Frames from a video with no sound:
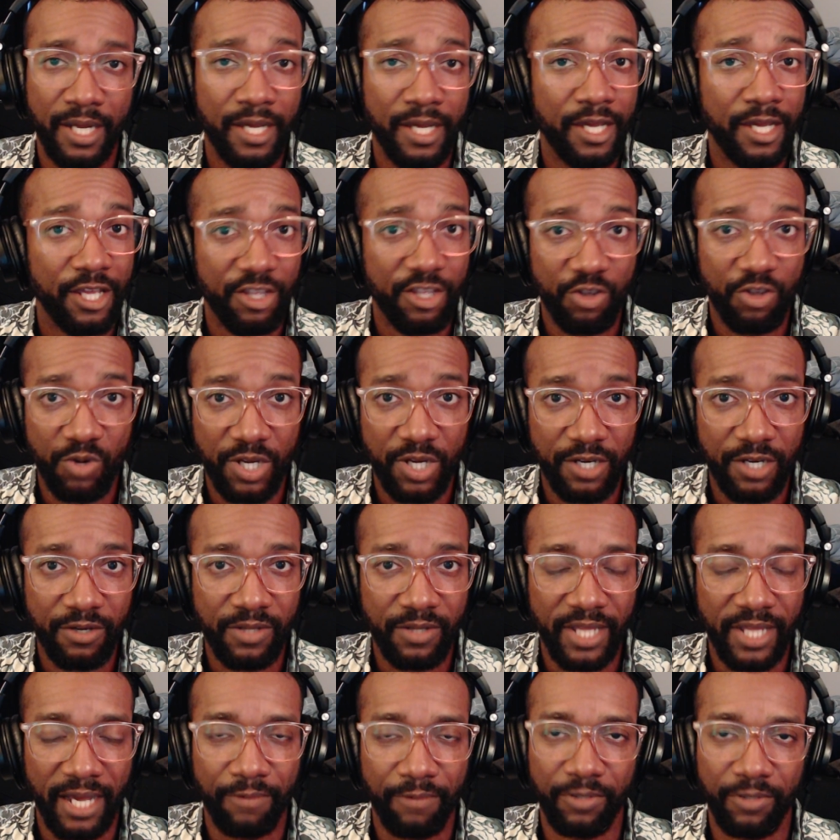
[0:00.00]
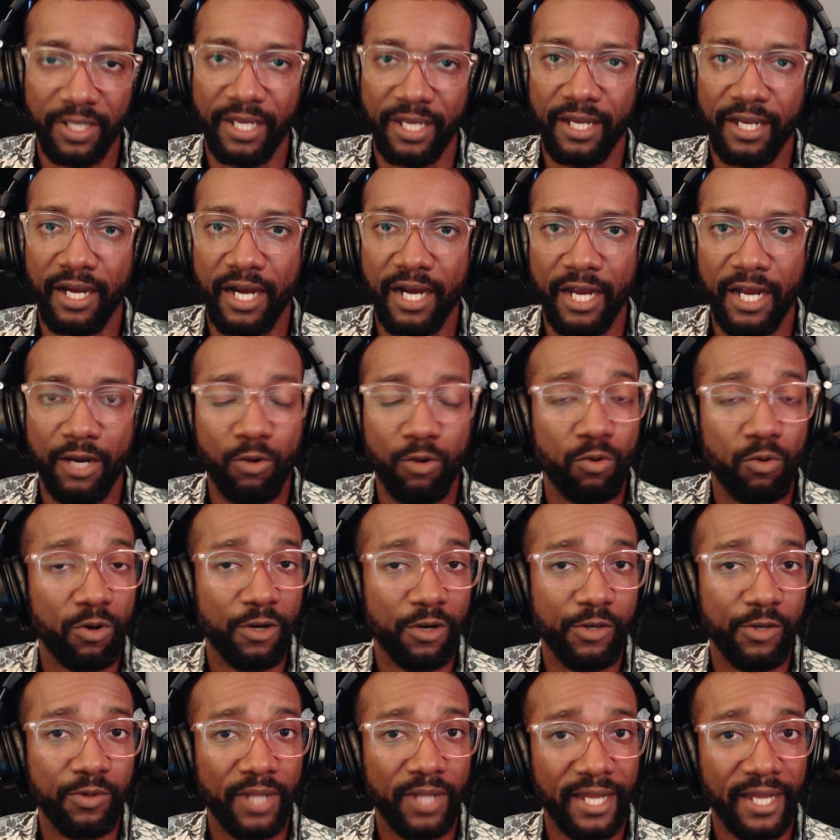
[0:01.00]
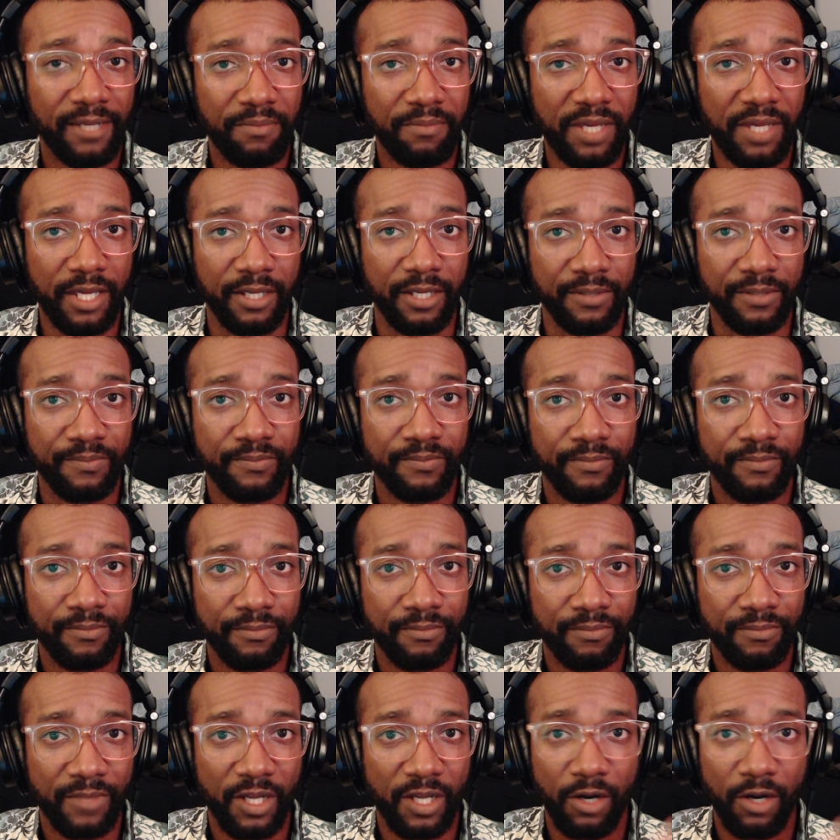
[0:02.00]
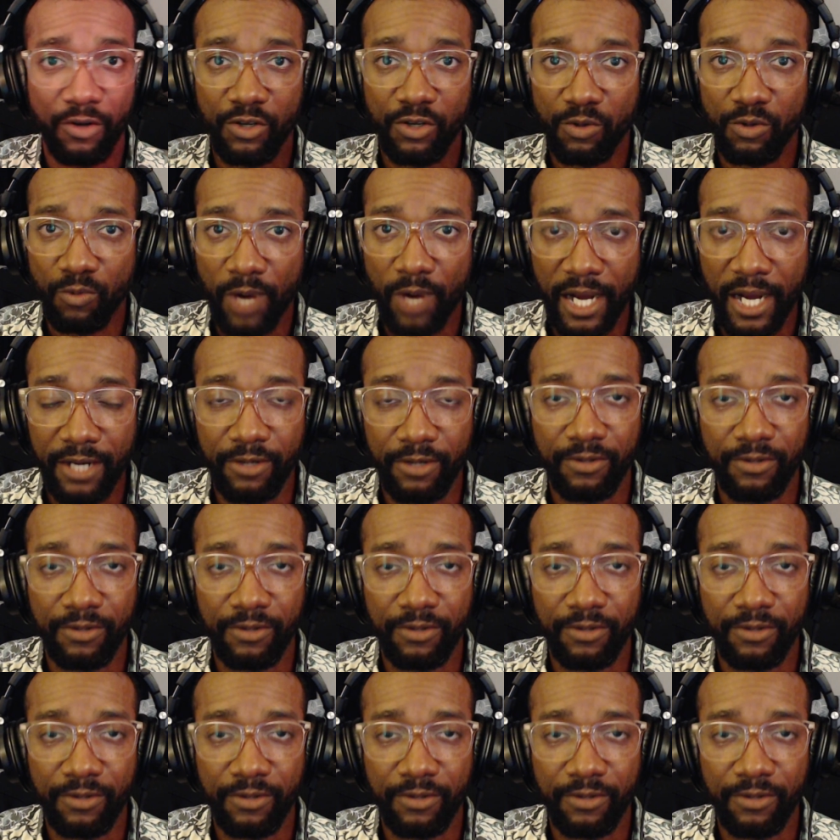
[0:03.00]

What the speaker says: You can do that with AI. Or are you like me? Are you a writer?